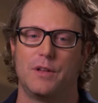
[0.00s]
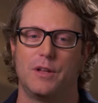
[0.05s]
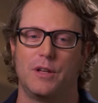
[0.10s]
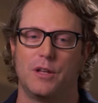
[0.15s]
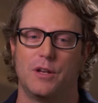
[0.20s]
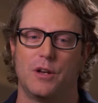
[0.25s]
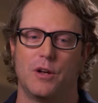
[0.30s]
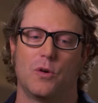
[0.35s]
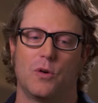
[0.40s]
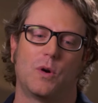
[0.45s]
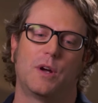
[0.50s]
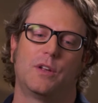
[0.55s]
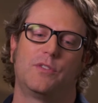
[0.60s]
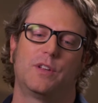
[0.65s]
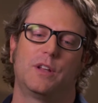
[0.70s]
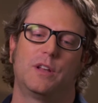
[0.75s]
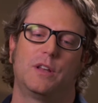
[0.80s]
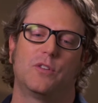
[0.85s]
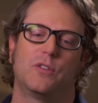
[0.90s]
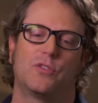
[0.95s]
you know, I
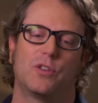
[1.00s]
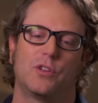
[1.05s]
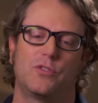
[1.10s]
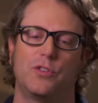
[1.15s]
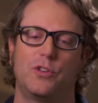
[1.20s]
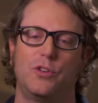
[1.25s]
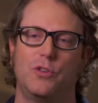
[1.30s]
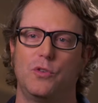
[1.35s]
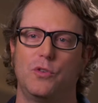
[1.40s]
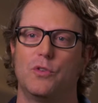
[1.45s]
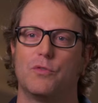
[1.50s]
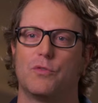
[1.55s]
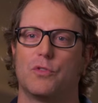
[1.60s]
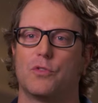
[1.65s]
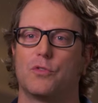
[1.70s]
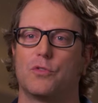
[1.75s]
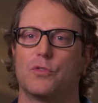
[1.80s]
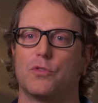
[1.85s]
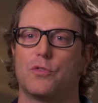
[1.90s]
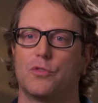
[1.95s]
said, there's such a
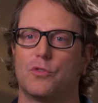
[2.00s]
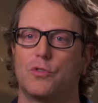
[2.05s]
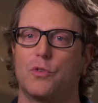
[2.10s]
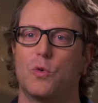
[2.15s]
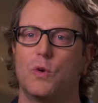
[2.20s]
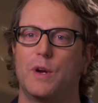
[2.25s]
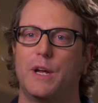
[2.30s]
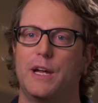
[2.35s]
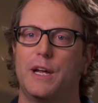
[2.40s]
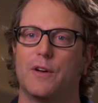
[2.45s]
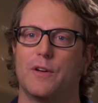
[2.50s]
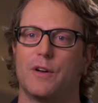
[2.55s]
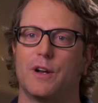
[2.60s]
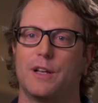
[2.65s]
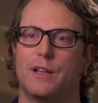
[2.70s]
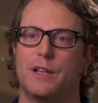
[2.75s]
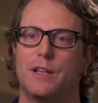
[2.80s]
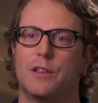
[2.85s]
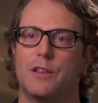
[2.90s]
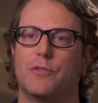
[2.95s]
universal story here, and I
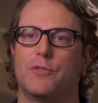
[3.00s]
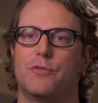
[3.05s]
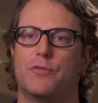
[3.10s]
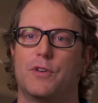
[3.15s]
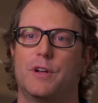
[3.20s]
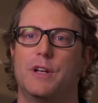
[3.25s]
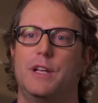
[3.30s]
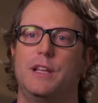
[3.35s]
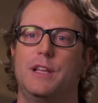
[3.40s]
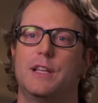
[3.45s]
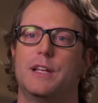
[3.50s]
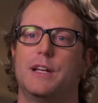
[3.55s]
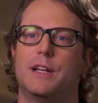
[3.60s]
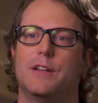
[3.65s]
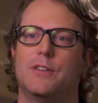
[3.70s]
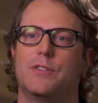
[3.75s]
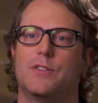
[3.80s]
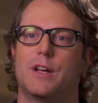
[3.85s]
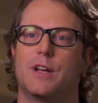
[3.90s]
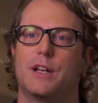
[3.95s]
think the funny thing
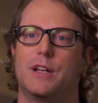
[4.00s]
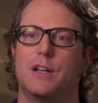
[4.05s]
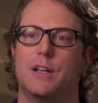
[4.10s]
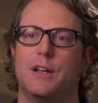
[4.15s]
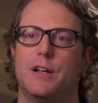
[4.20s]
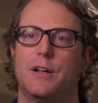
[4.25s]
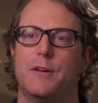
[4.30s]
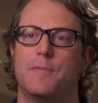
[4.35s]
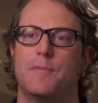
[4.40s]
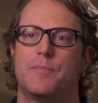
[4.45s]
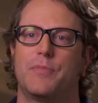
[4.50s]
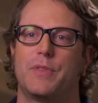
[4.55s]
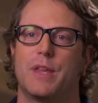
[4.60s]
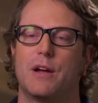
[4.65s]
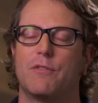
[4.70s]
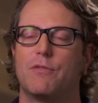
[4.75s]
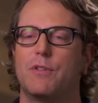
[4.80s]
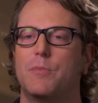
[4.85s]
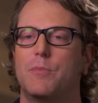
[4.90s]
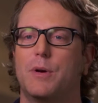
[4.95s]
is that
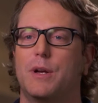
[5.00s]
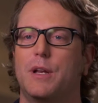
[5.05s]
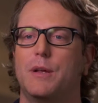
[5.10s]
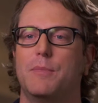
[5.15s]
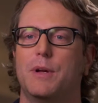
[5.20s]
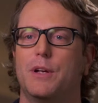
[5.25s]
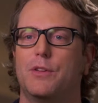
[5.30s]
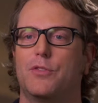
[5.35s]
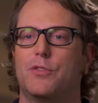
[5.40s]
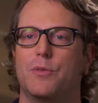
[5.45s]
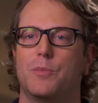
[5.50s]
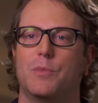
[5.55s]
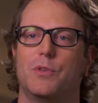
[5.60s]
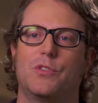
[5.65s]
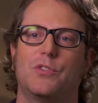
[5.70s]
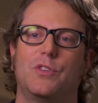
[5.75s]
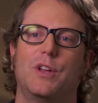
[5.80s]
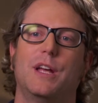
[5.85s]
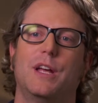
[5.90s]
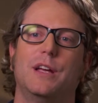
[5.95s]
everybody makes the
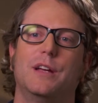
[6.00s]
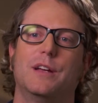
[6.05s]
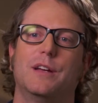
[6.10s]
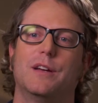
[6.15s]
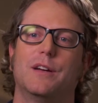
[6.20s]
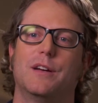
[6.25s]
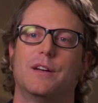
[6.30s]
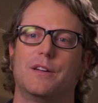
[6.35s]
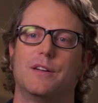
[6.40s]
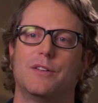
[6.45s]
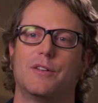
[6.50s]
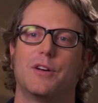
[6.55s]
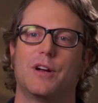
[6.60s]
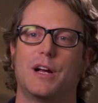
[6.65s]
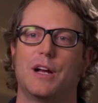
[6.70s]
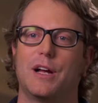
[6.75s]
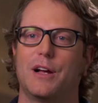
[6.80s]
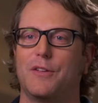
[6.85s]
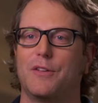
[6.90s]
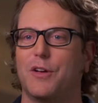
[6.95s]
mistake
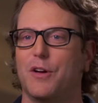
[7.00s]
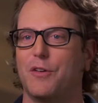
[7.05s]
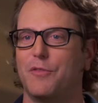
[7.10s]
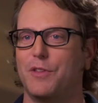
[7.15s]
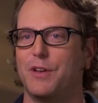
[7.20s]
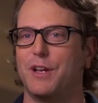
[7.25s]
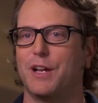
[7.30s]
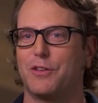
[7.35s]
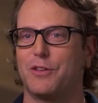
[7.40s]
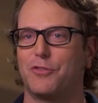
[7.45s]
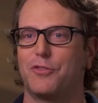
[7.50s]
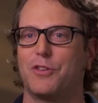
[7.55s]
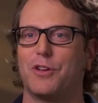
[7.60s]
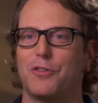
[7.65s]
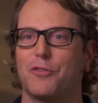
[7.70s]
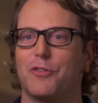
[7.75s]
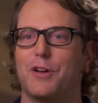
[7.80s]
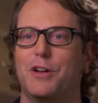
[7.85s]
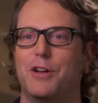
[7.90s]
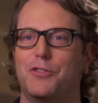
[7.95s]
of the next
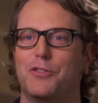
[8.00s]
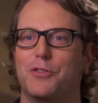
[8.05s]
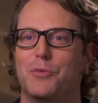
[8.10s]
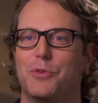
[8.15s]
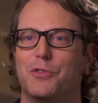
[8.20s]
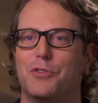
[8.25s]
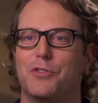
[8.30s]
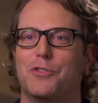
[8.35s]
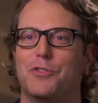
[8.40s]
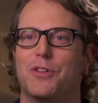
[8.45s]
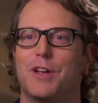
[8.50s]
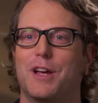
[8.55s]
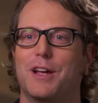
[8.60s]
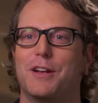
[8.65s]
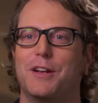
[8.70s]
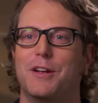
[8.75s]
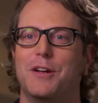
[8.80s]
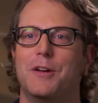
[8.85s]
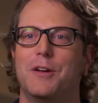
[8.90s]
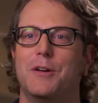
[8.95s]
generation, which is that,